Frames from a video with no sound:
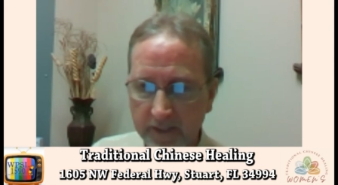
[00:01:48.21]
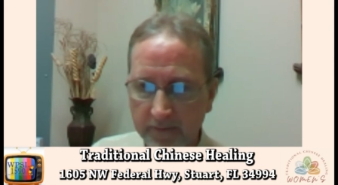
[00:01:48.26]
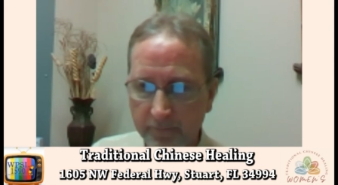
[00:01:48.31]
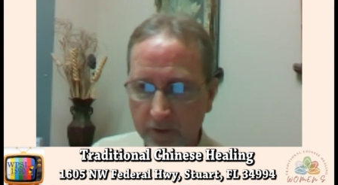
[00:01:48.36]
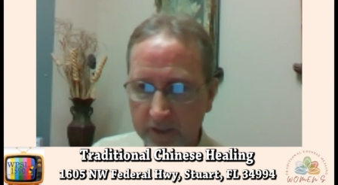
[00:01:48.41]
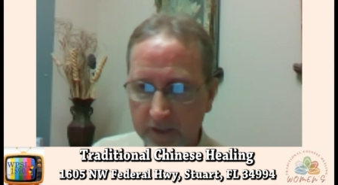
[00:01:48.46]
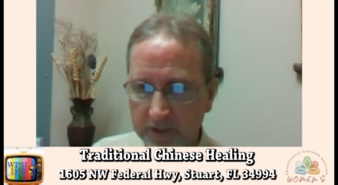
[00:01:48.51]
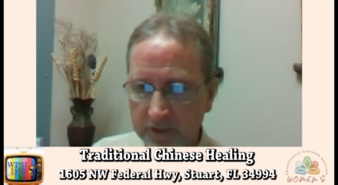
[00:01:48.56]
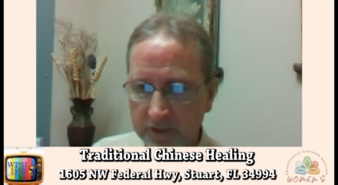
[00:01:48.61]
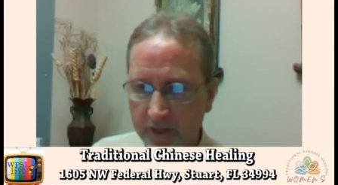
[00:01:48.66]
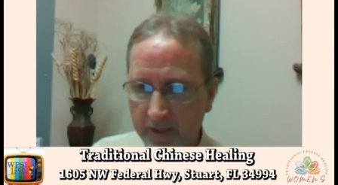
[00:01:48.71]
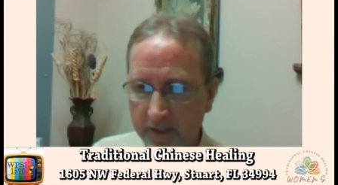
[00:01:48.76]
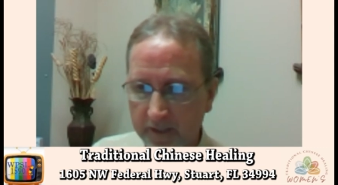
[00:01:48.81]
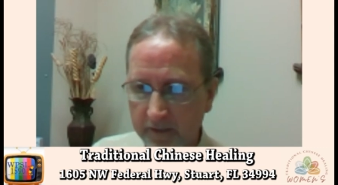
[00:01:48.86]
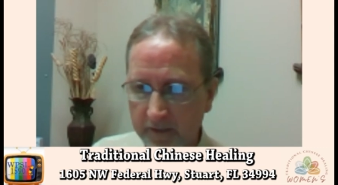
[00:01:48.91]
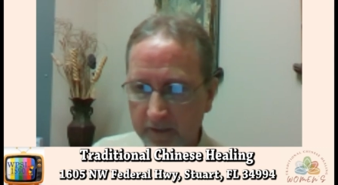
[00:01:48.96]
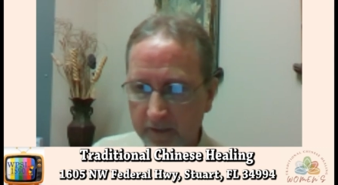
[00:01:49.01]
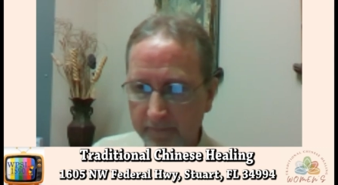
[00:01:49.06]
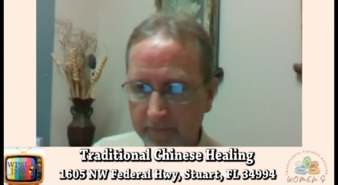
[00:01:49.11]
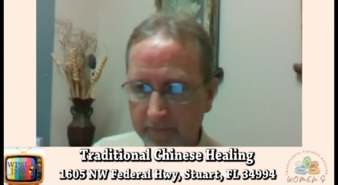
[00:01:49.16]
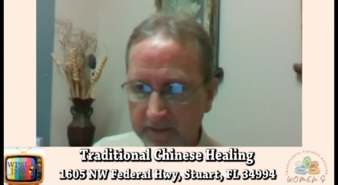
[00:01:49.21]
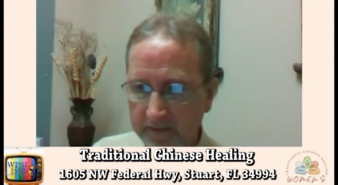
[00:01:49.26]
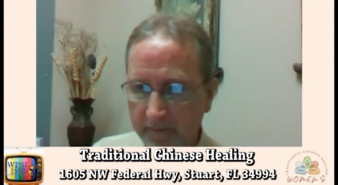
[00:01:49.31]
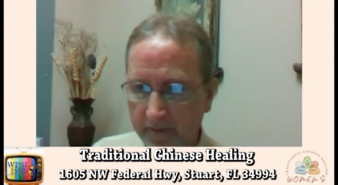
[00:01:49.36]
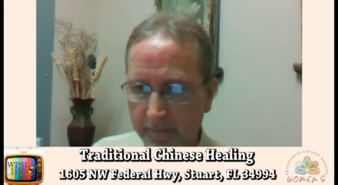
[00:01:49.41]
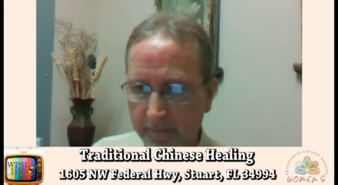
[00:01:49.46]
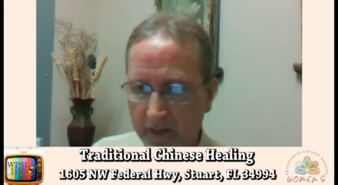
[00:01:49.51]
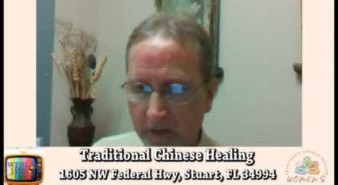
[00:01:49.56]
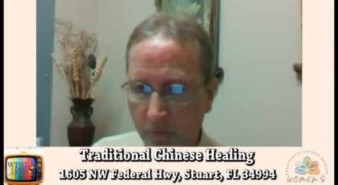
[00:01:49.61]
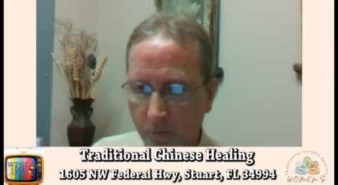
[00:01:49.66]
And we're going to talk a little bit
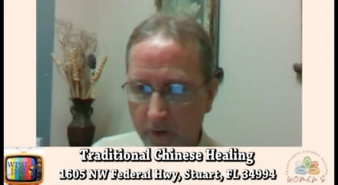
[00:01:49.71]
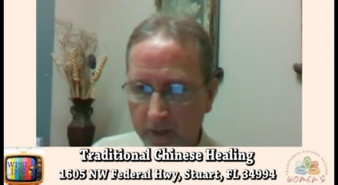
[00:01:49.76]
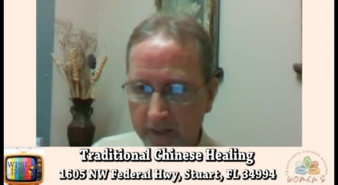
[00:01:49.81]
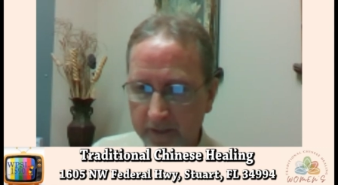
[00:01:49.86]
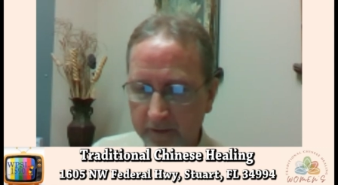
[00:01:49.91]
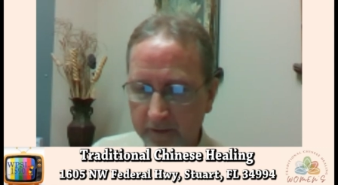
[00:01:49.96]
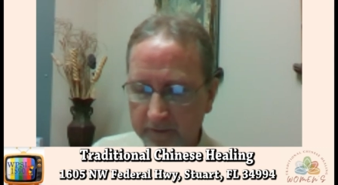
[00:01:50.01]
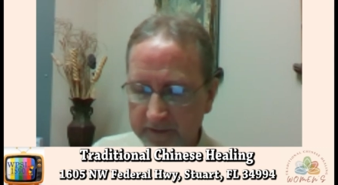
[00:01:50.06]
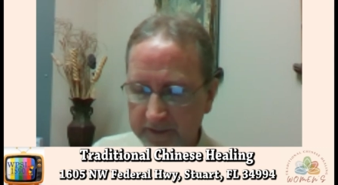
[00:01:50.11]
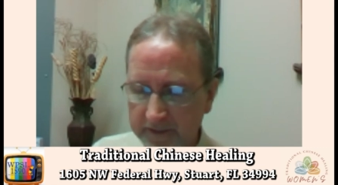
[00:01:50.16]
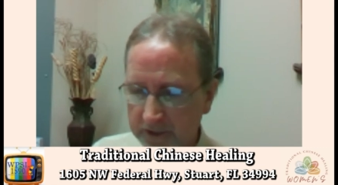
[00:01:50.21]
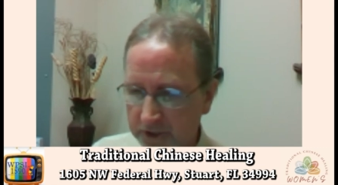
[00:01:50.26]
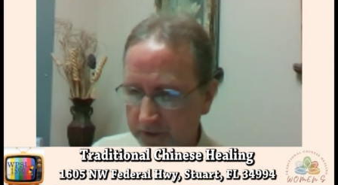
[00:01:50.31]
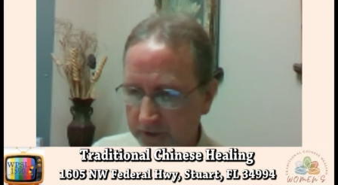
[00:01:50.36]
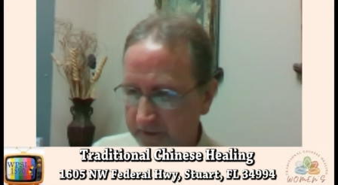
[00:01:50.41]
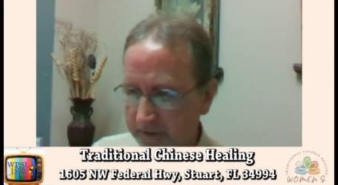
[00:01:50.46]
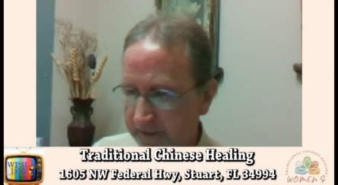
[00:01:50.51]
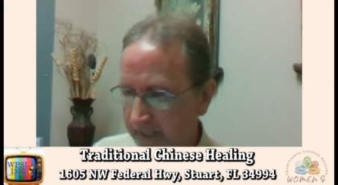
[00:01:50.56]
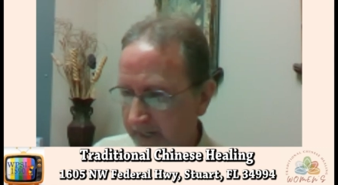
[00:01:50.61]
about one of those issues